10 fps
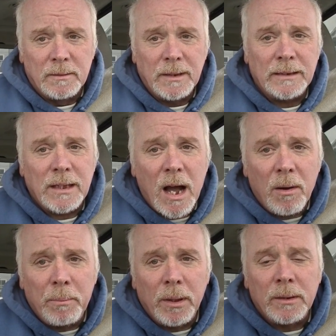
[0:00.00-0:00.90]
That's
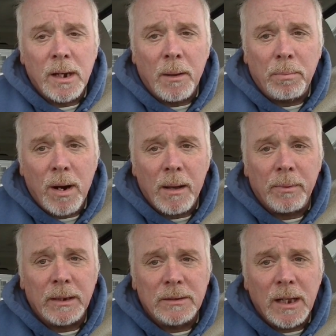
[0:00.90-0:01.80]
our building, our
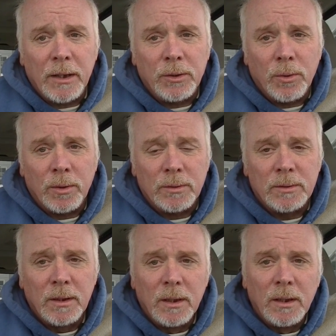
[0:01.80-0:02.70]
property. It's not yours.